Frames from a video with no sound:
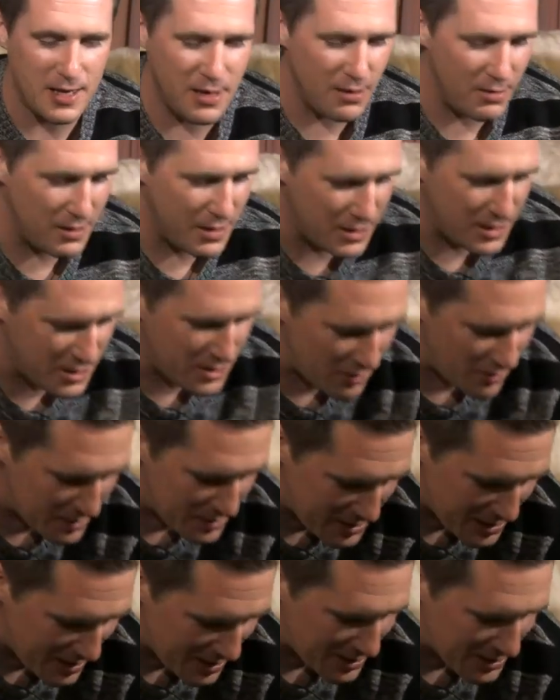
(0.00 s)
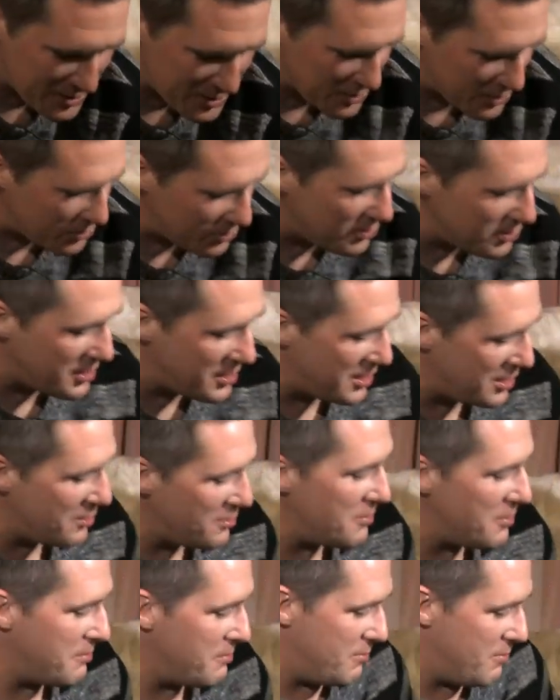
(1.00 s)
You know, it's show and tell at school. You
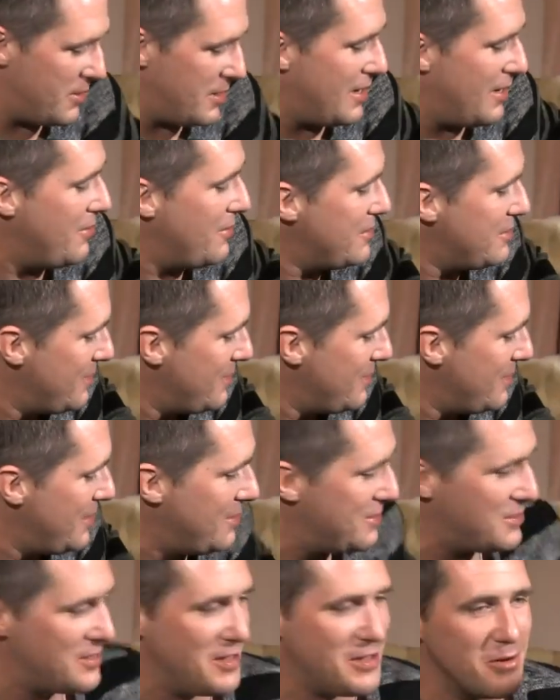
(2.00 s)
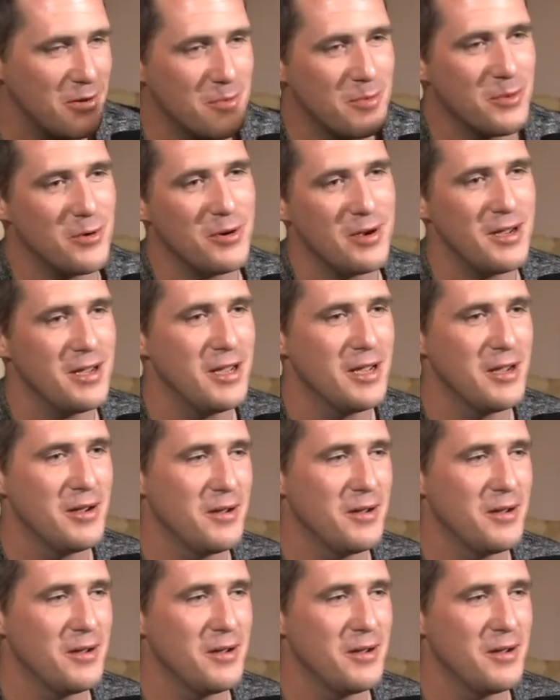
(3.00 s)
know, when I was when I was a little boy.